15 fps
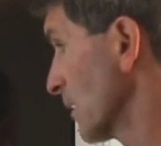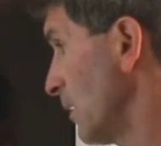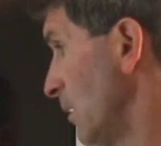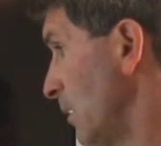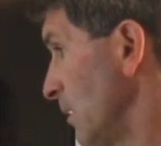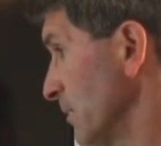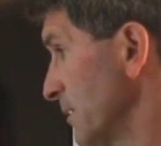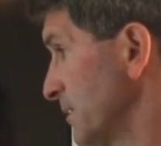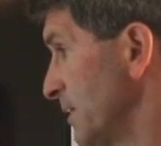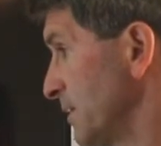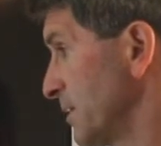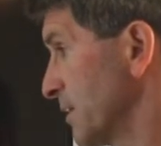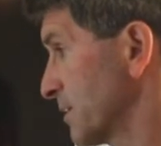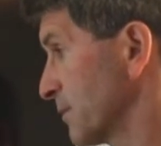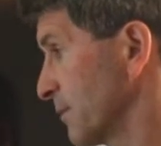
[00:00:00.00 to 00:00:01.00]
all the
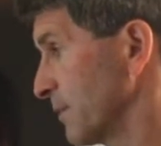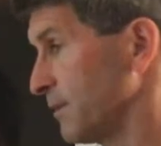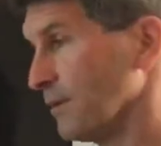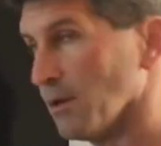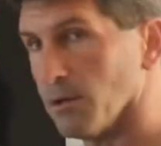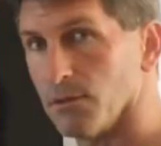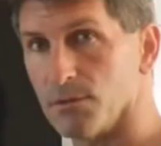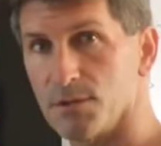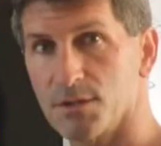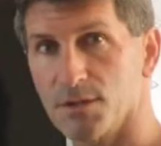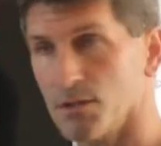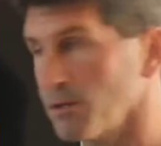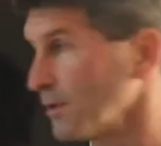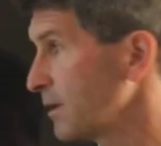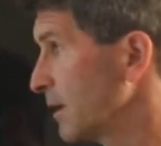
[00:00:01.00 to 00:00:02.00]
digits with known
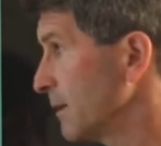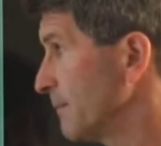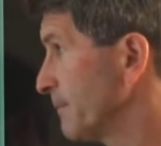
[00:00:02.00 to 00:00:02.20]
certainty.